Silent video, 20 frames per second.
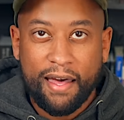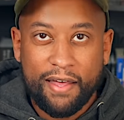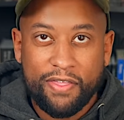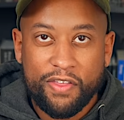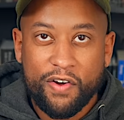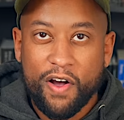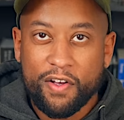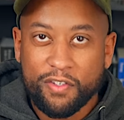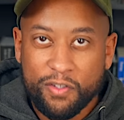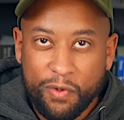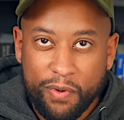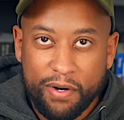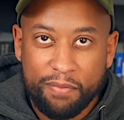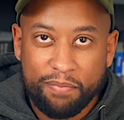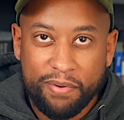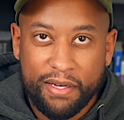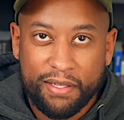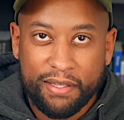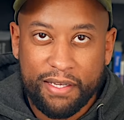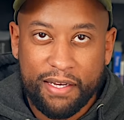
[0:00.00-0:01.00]
And there also wouldn't
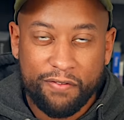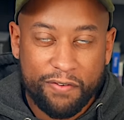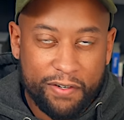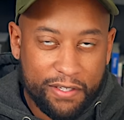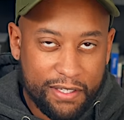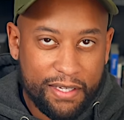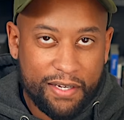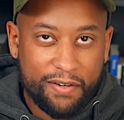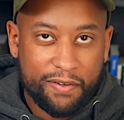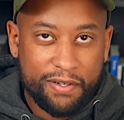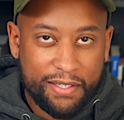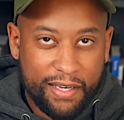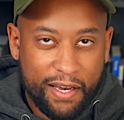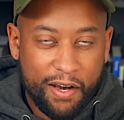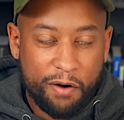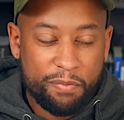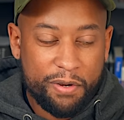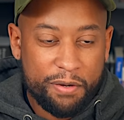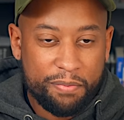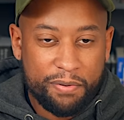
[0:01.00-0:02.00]
be a need for Sneako to
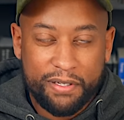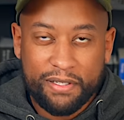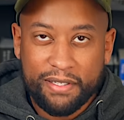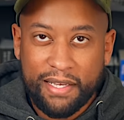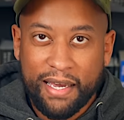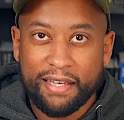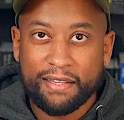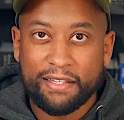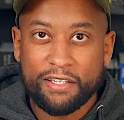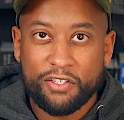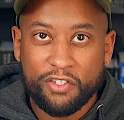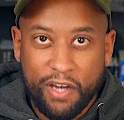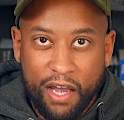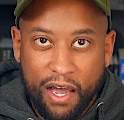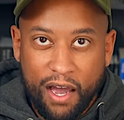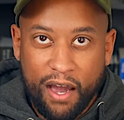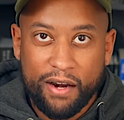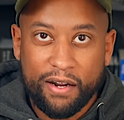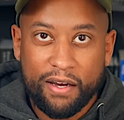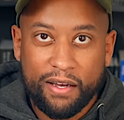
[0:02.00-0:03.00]
tell people to take the
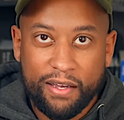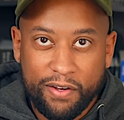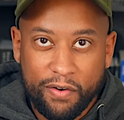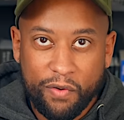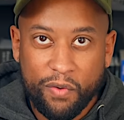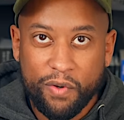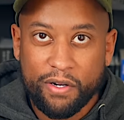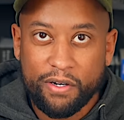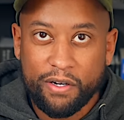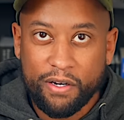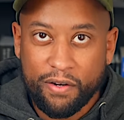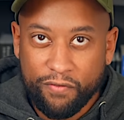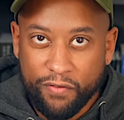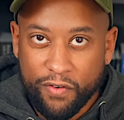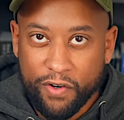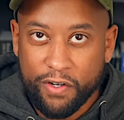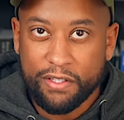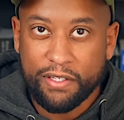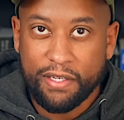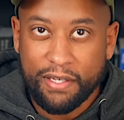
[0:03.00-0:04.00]
Shahada in order to
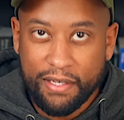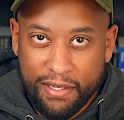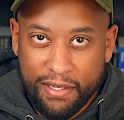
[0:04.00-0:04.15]
convert to